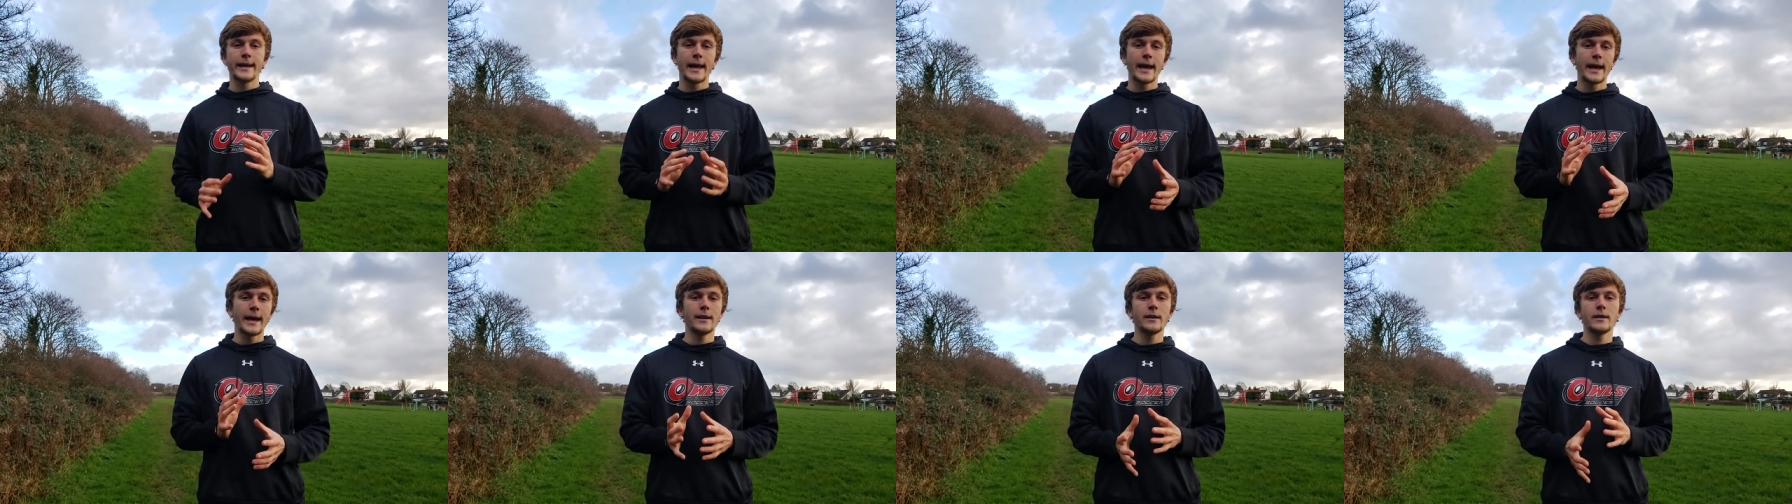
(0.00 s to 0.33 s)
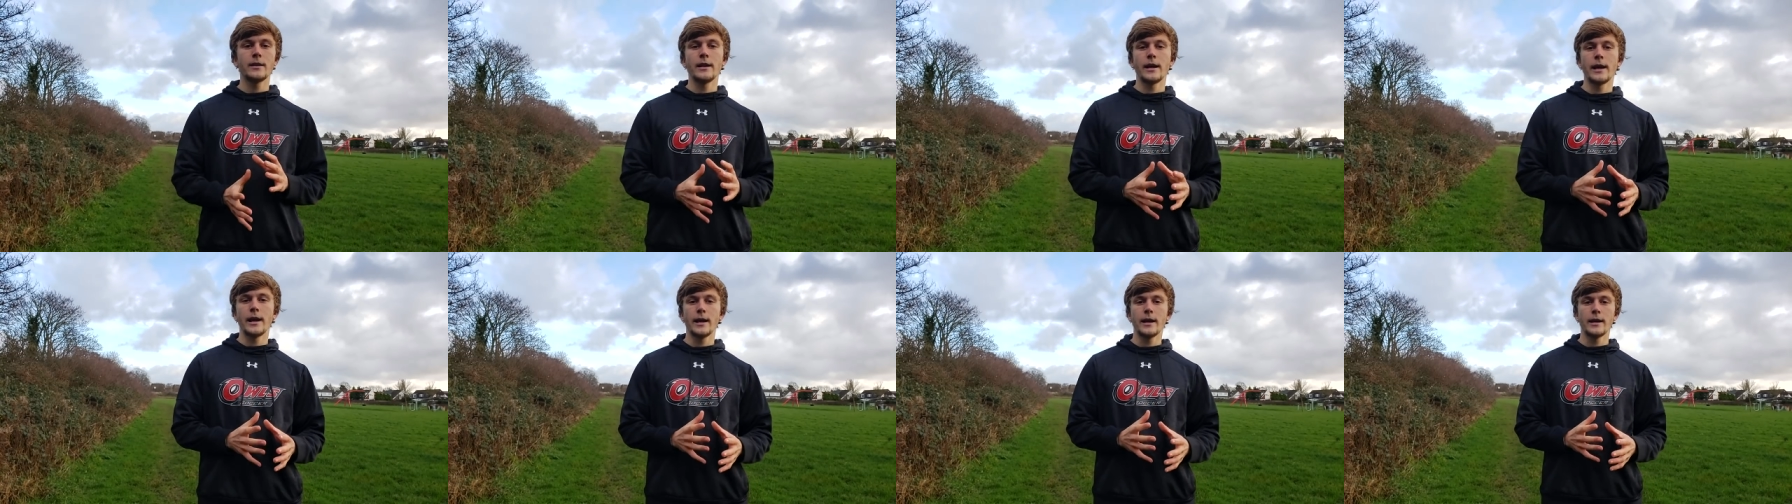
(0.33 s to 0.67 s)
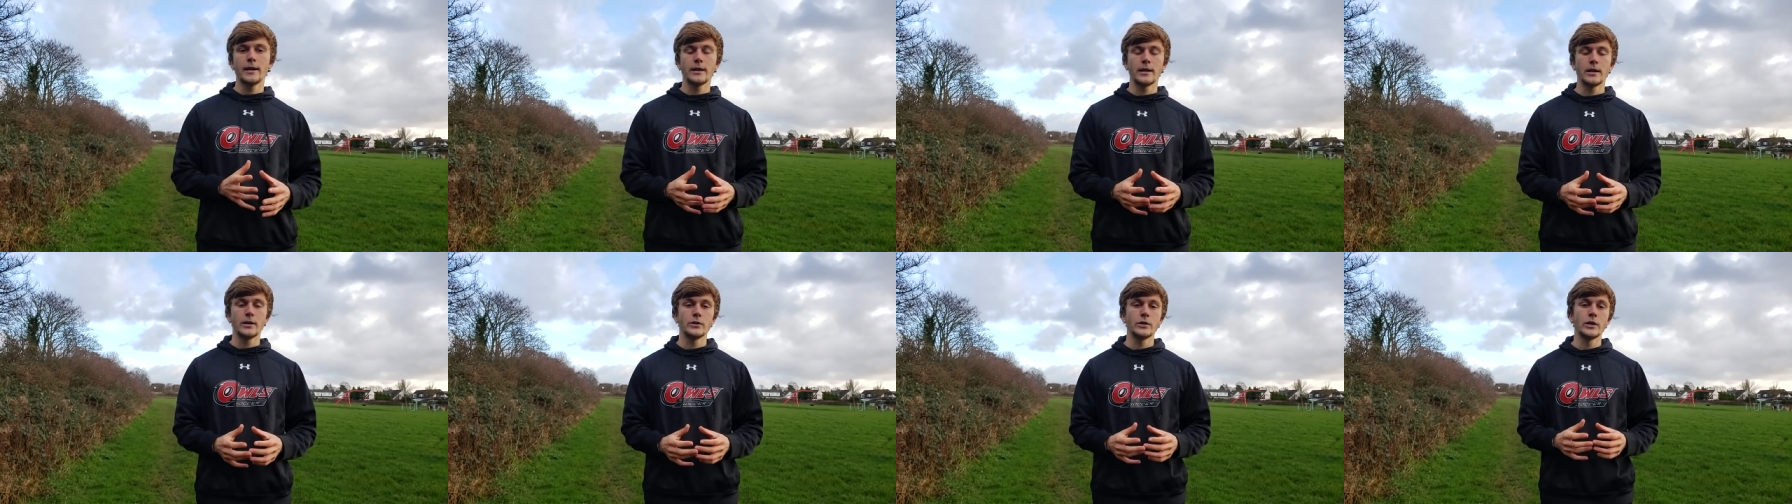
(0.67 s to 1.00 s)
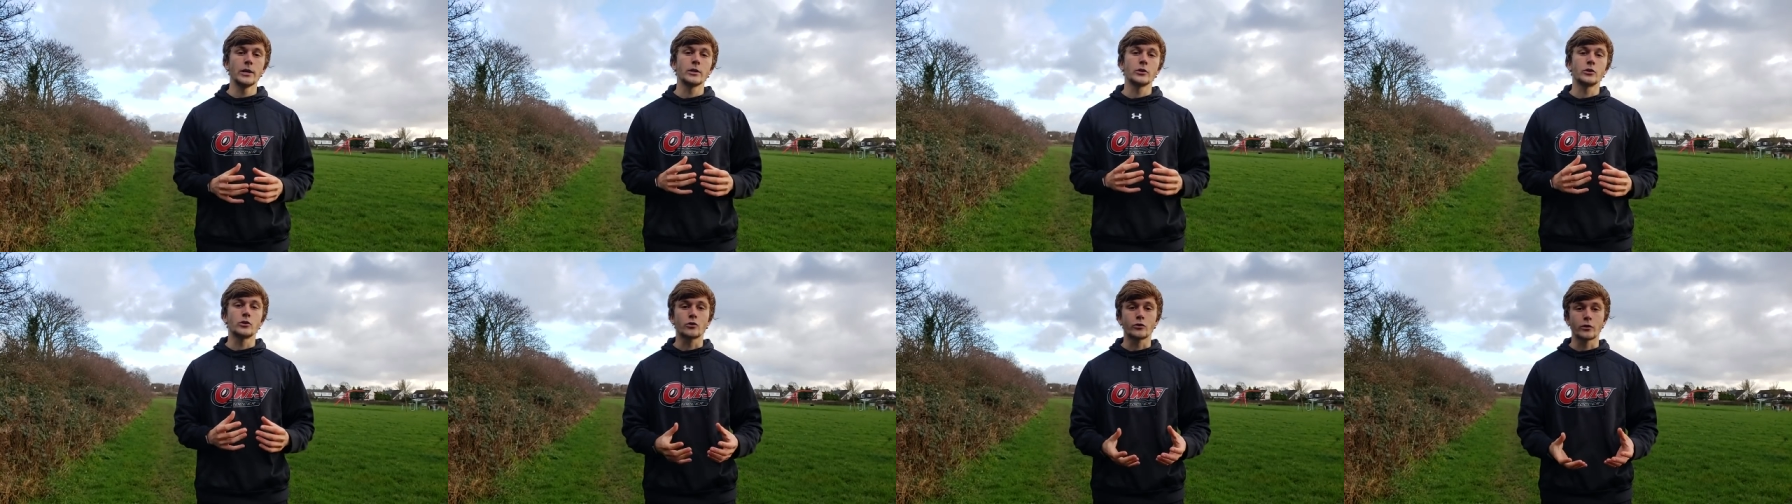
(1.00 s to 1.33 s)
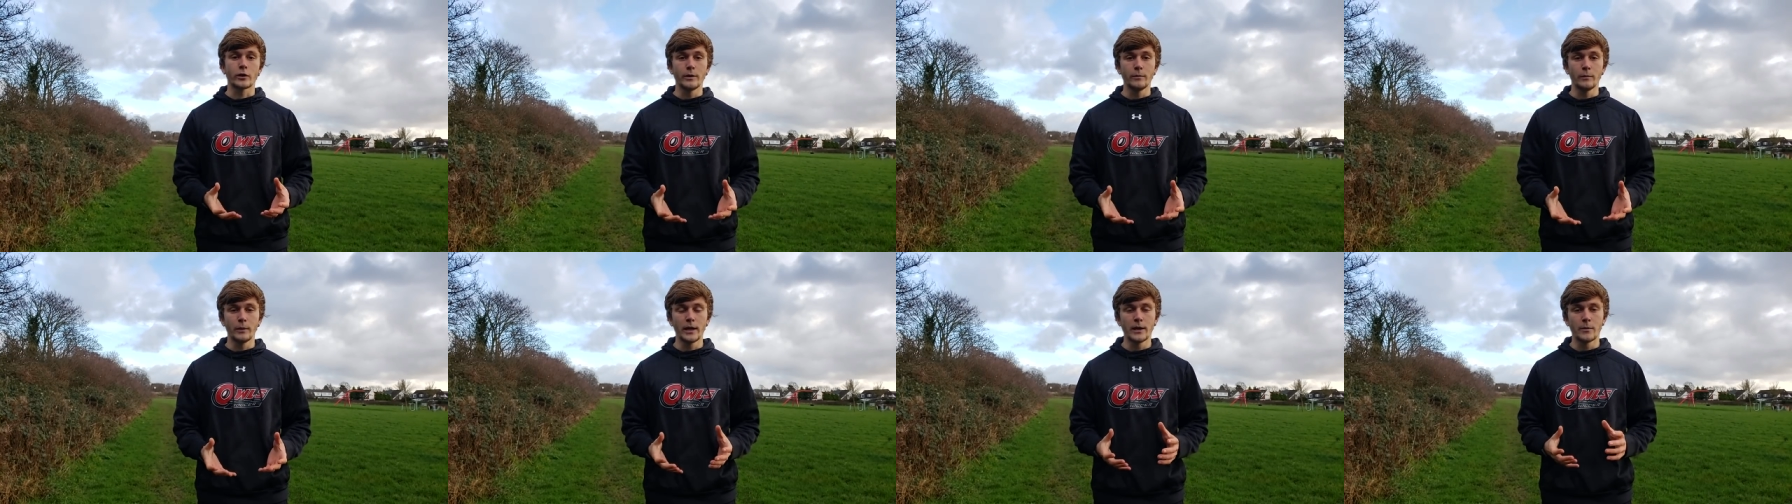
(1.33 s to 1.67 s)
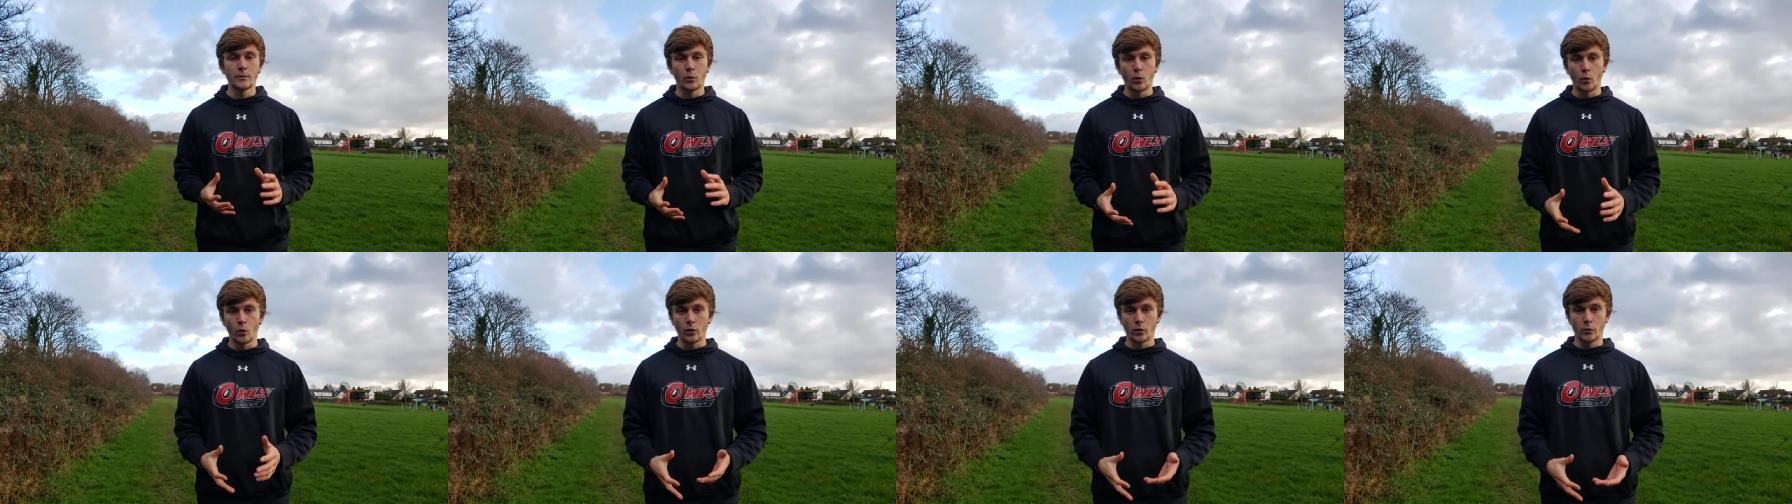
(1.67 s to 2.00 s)
hand in hand is extremely
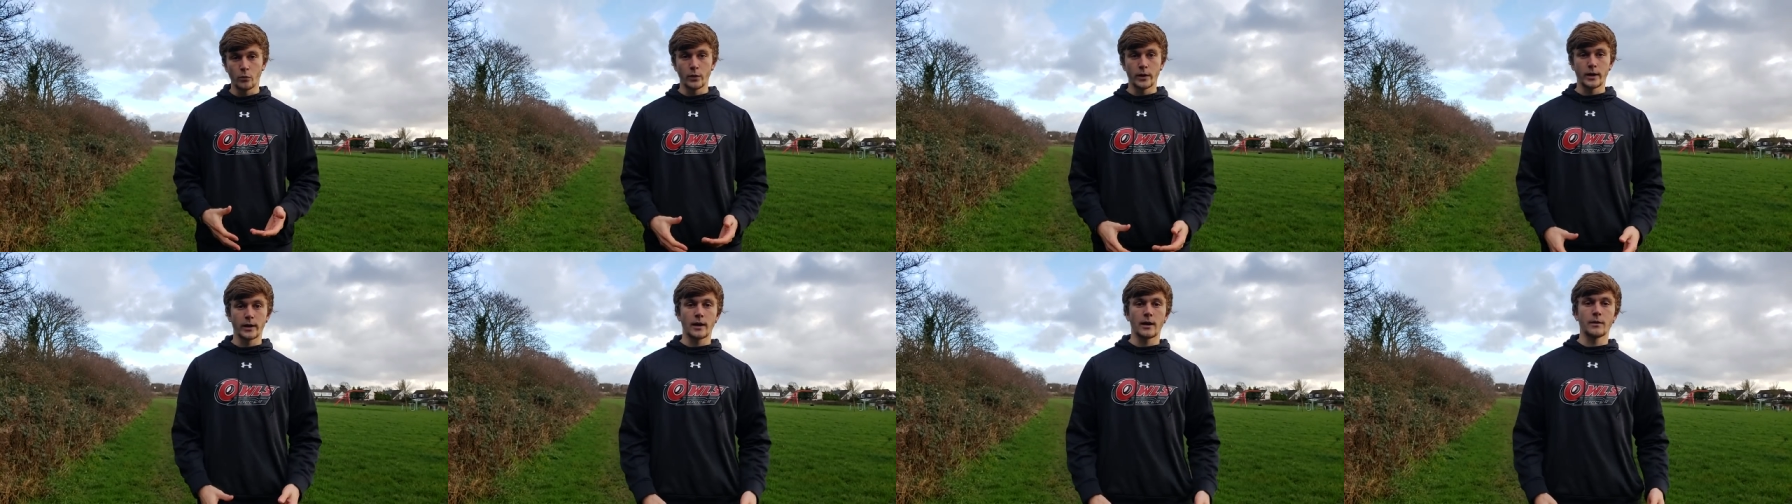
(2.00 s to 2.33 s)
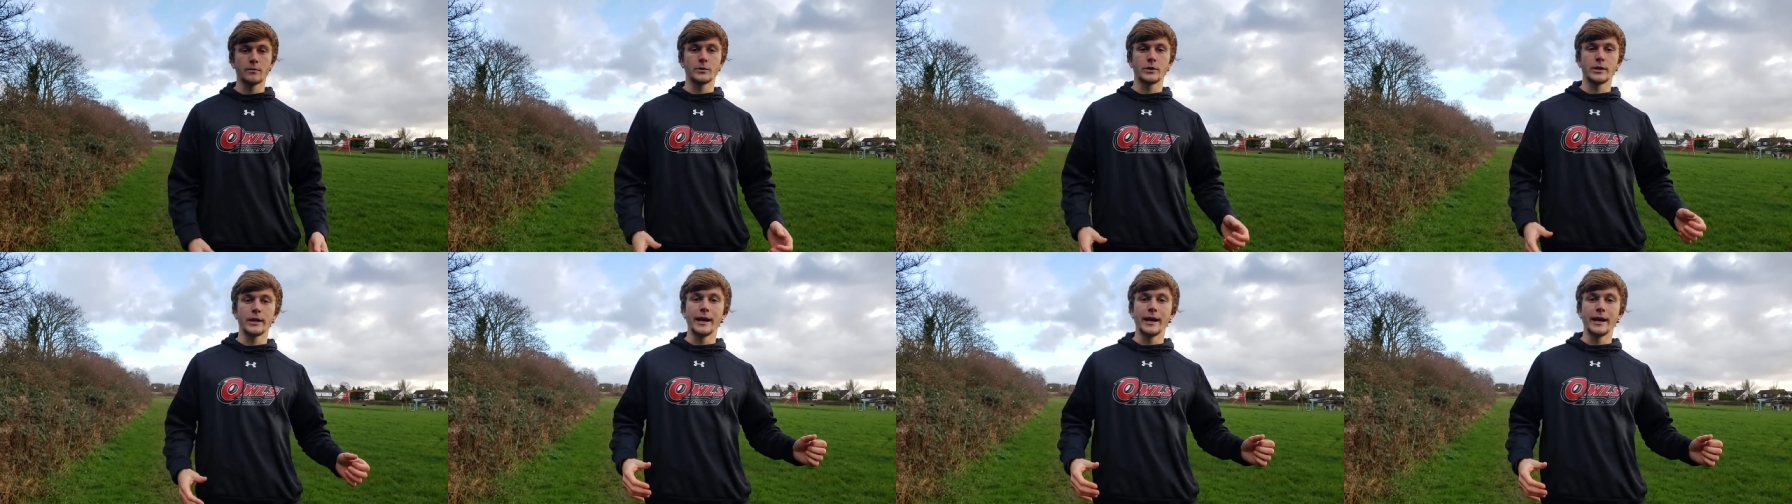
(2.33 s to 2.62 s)
important when it comes to